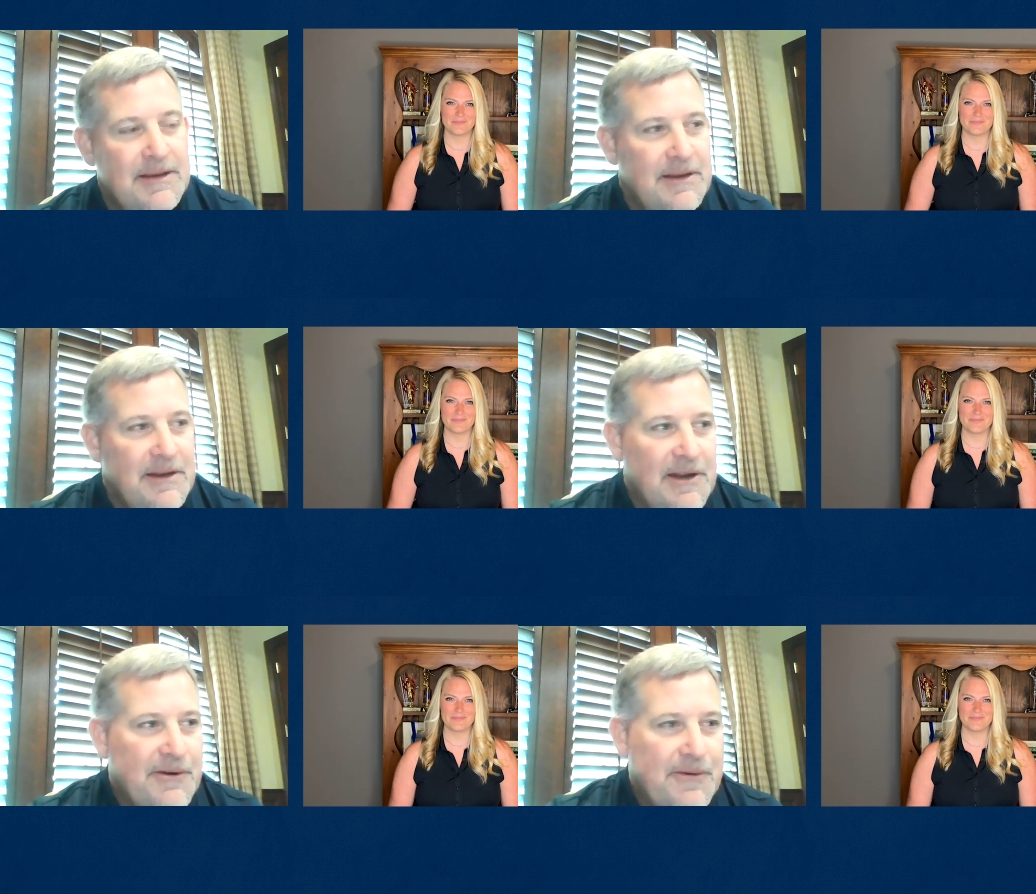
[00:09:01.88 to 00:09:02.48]

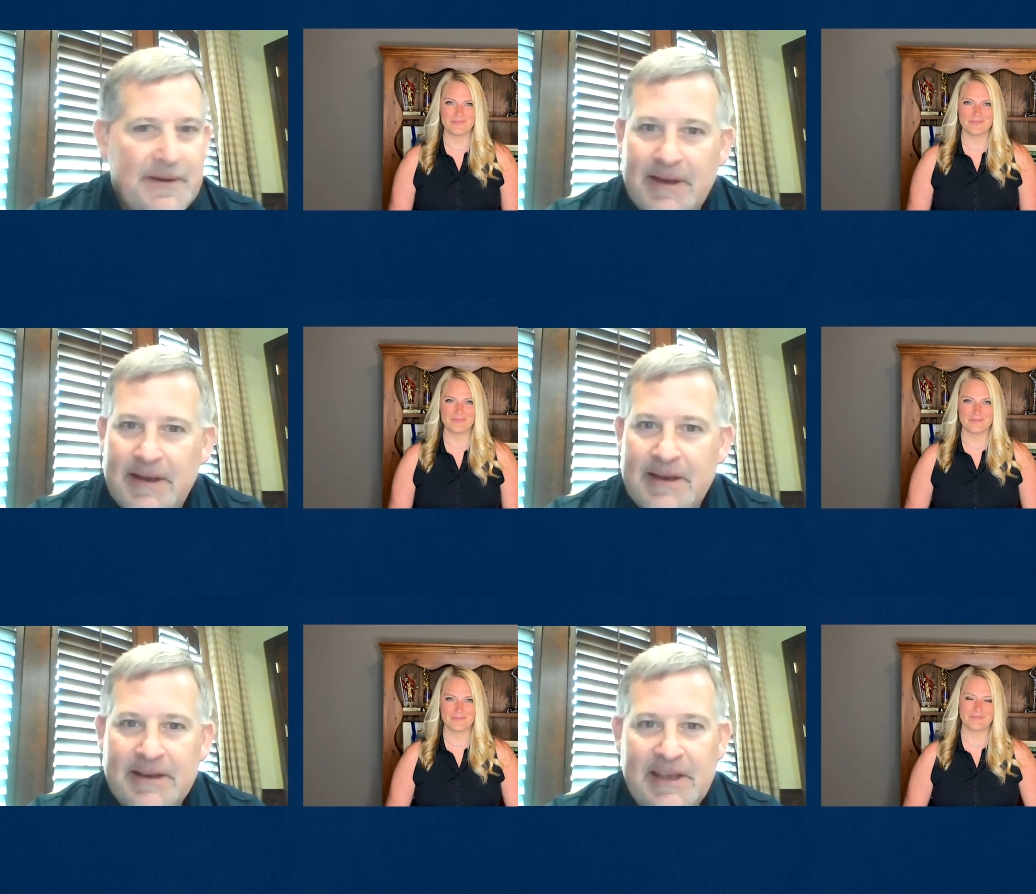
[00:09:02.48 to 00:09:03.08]
Speaker 1: You know,
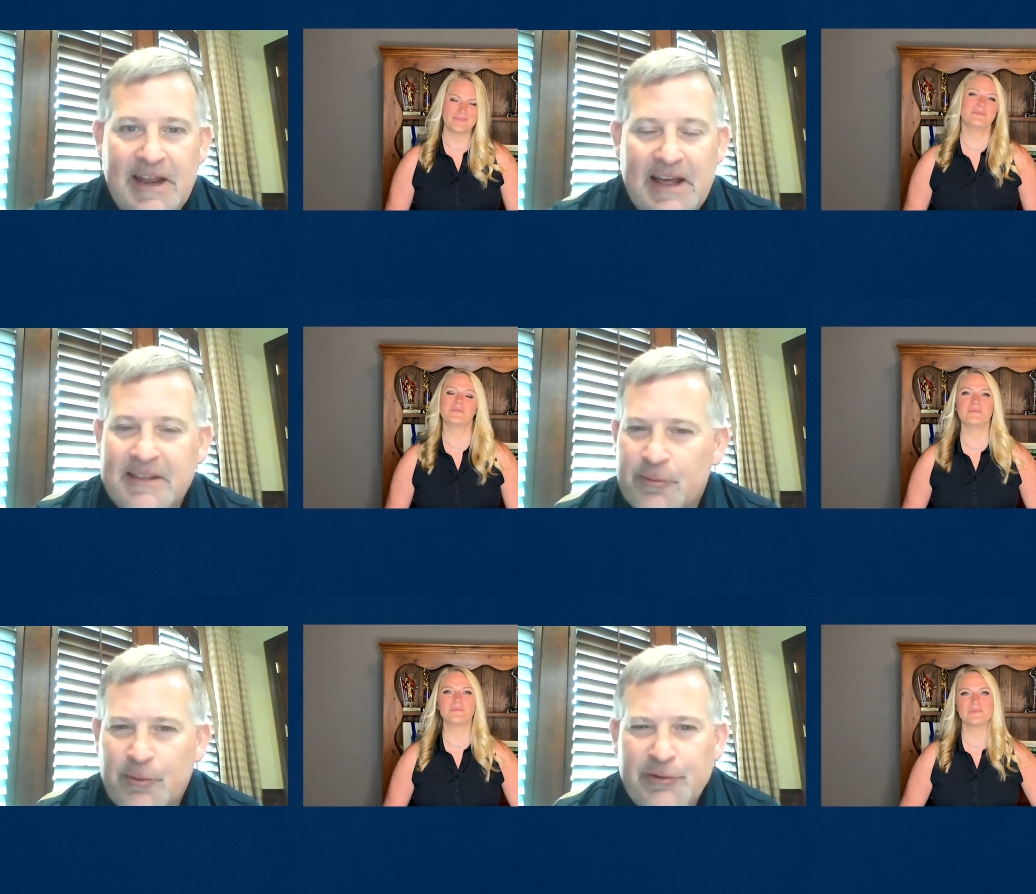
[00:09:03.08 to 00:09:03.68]
again, I
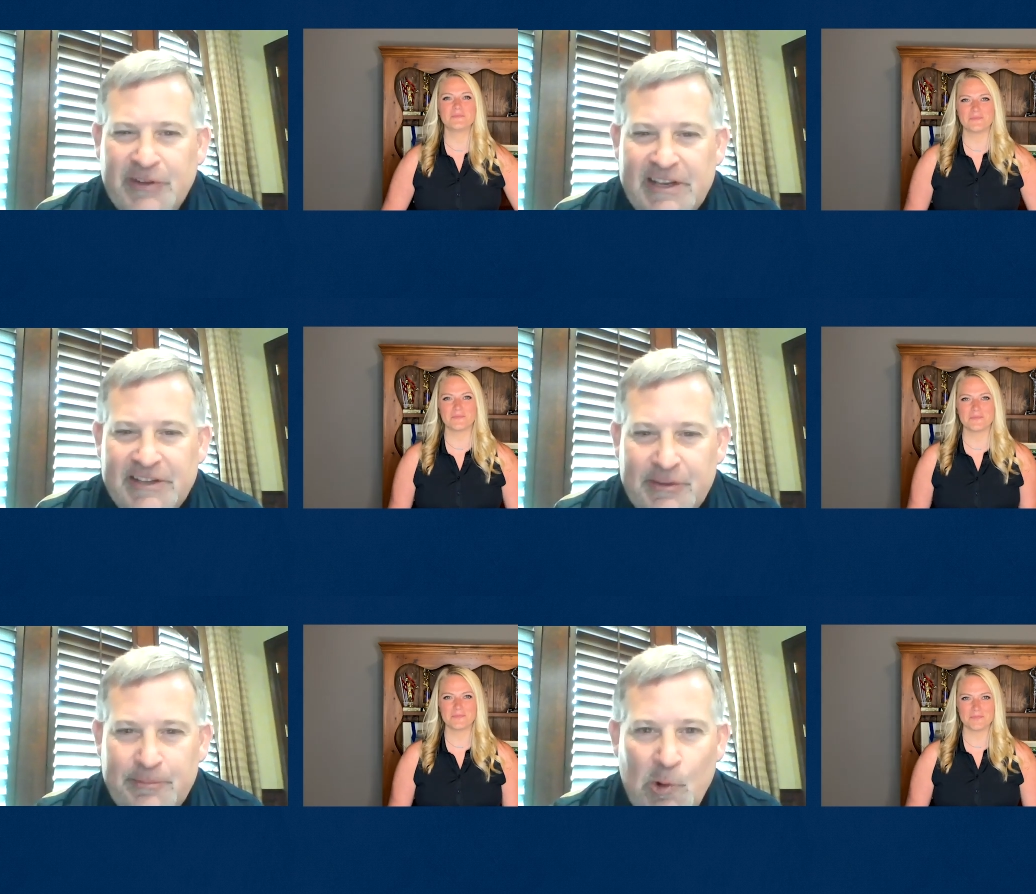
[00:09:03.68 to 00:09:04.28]
think
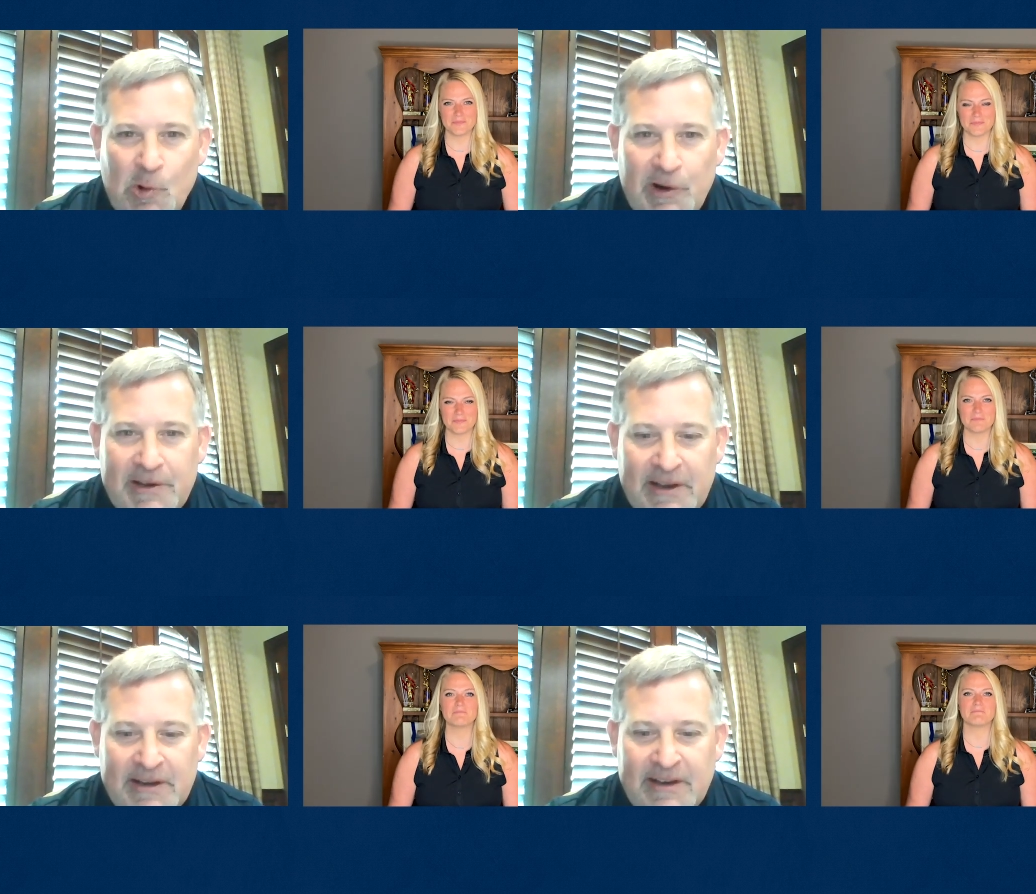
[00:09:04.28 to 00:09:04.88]
routine's
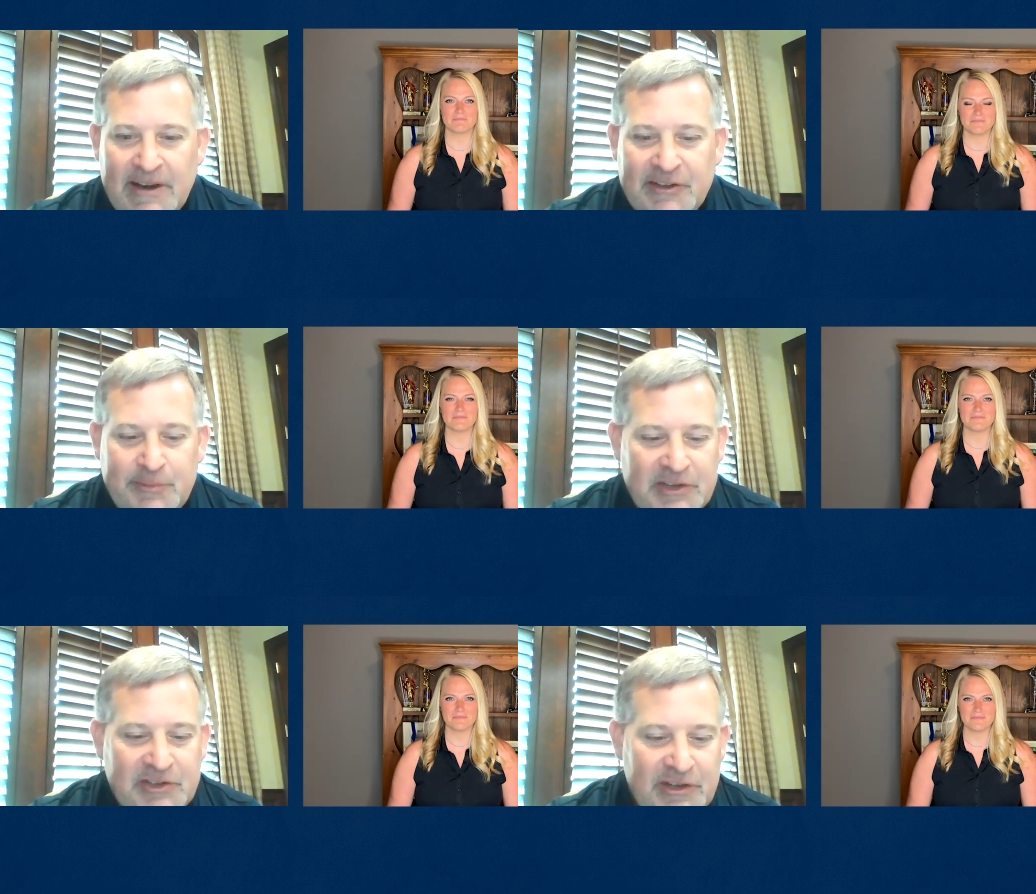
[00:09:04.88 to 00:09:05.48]
important, and, and
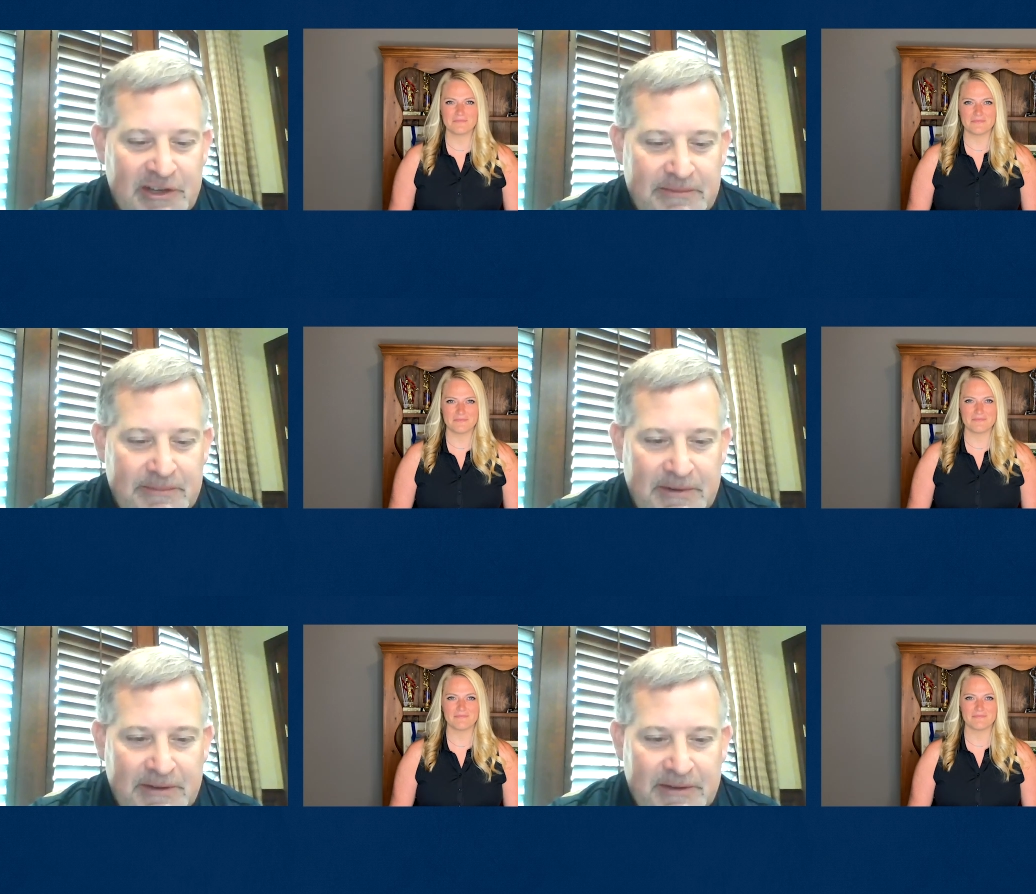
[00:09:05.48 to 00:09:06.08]

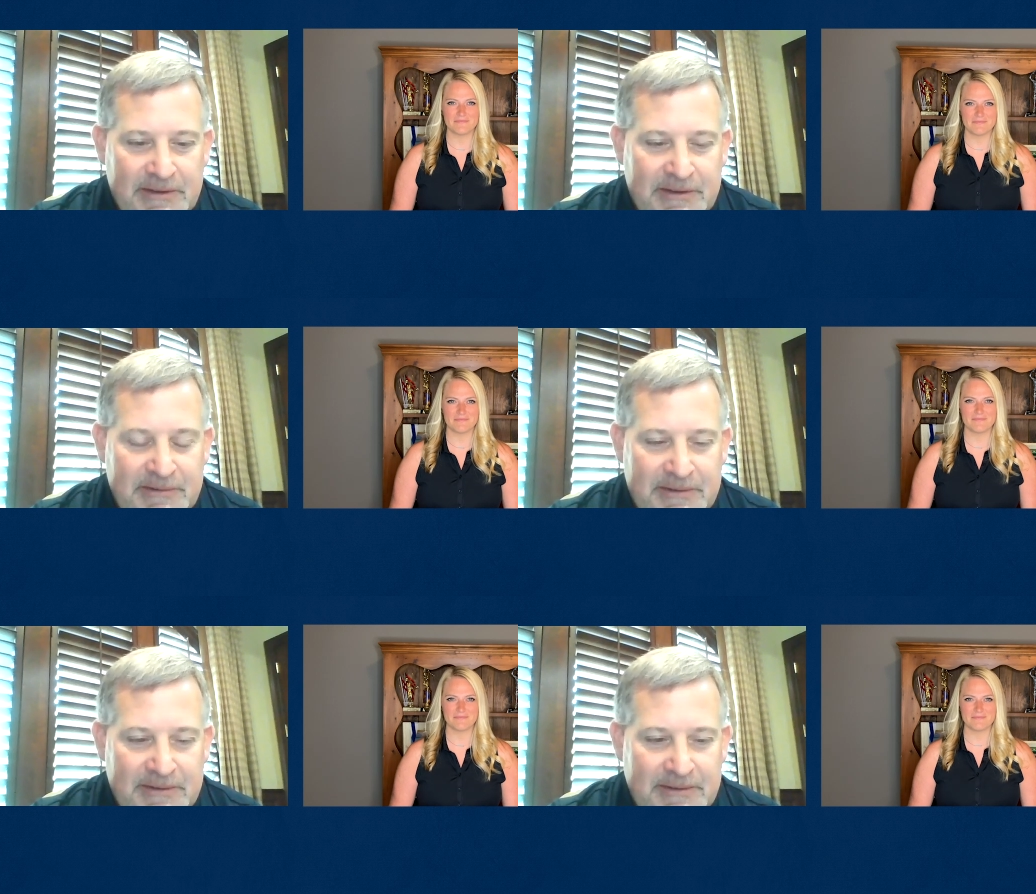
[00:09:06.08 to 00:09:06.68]
especially
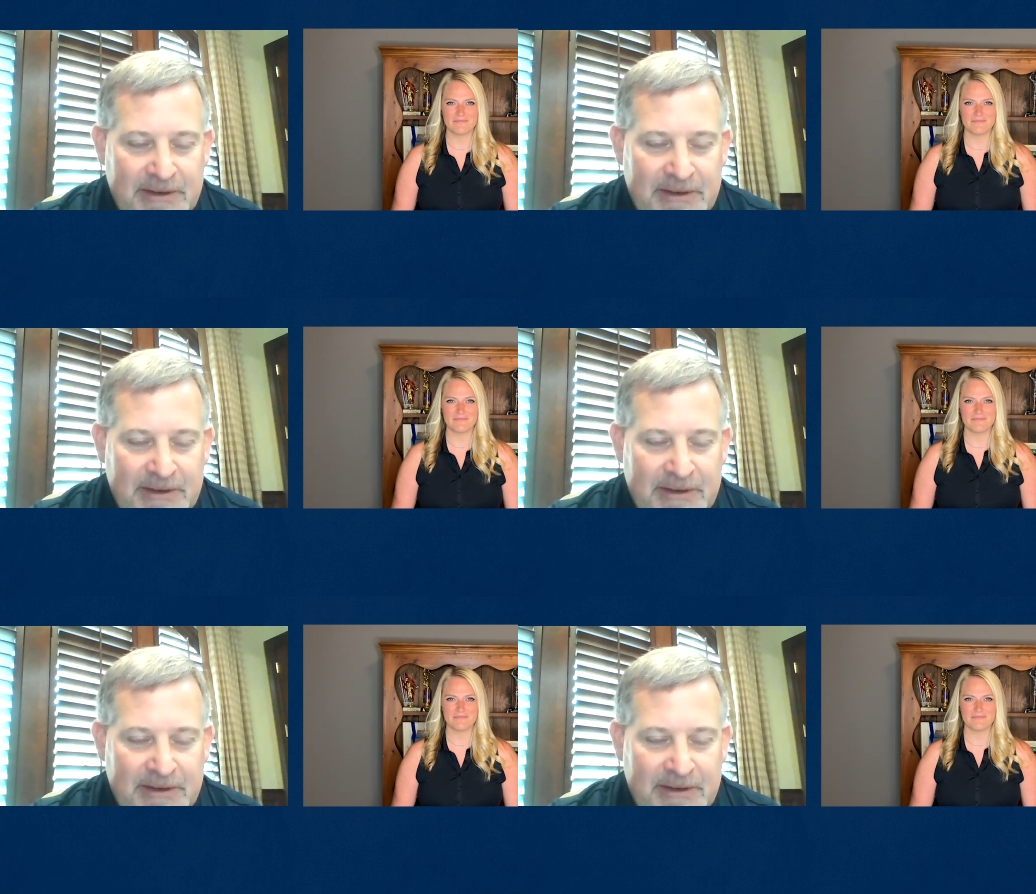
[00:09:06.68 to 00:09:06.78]
you,